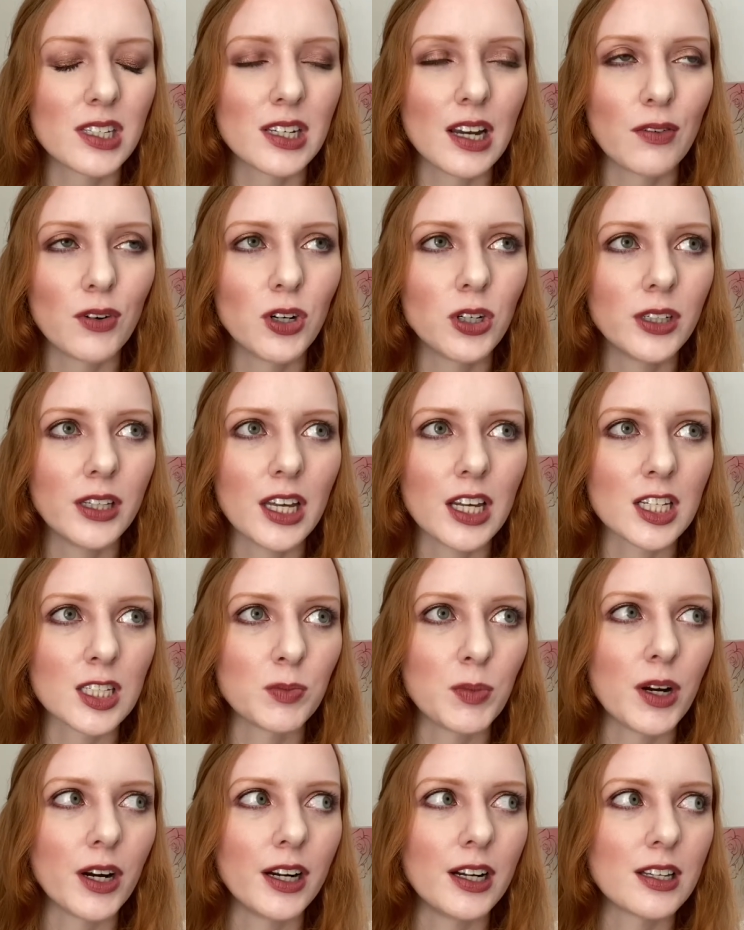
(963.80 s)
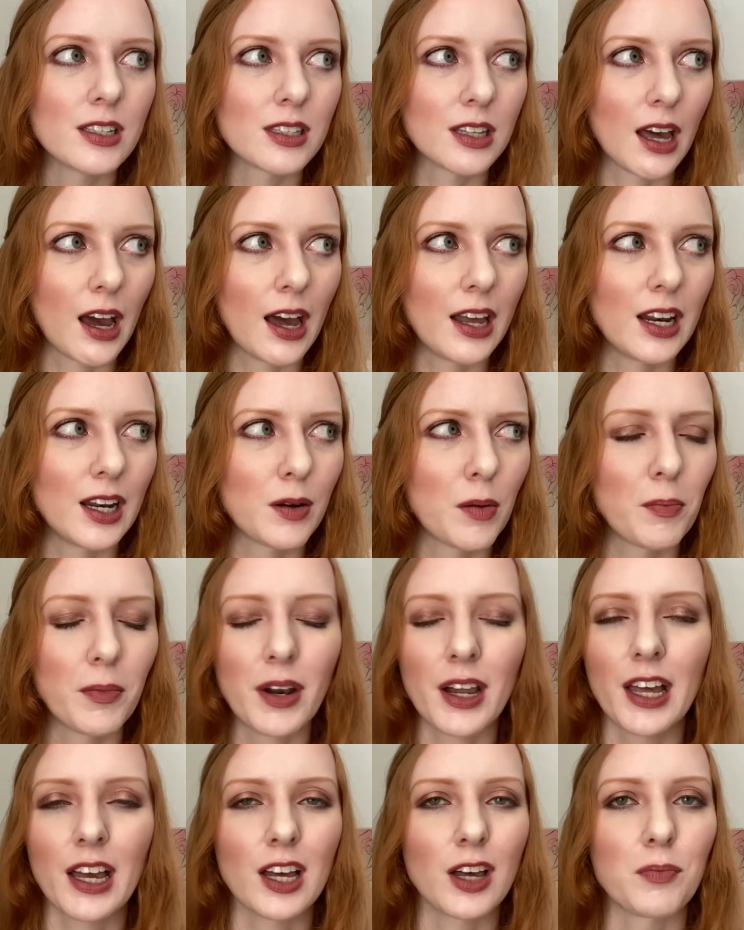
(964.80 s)
never really experienced that. And I'm
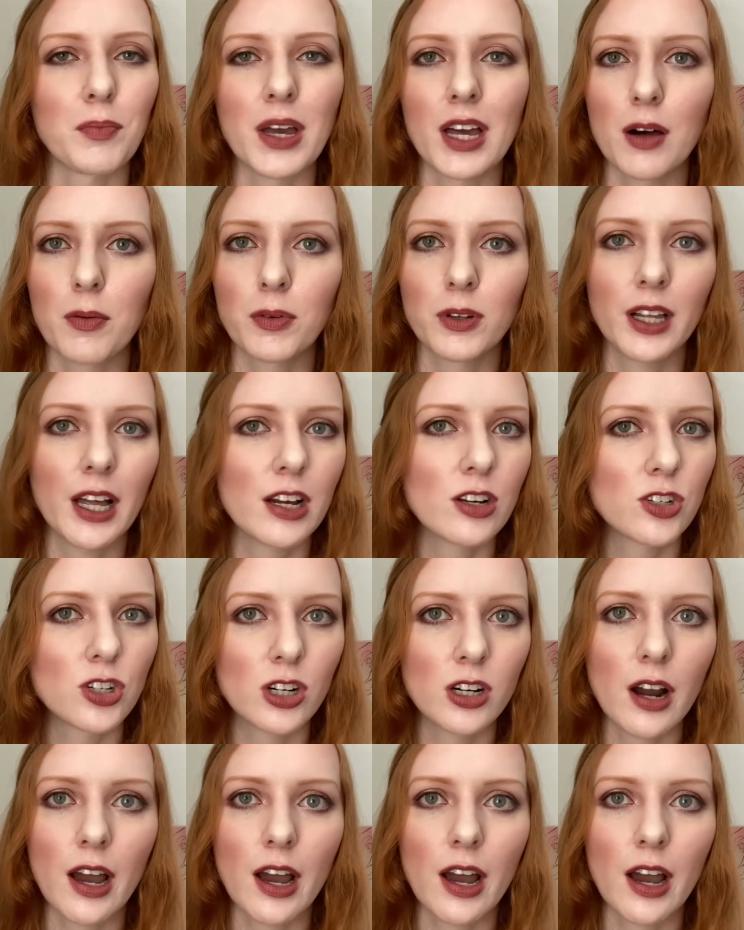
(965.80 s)
like a makeup collector.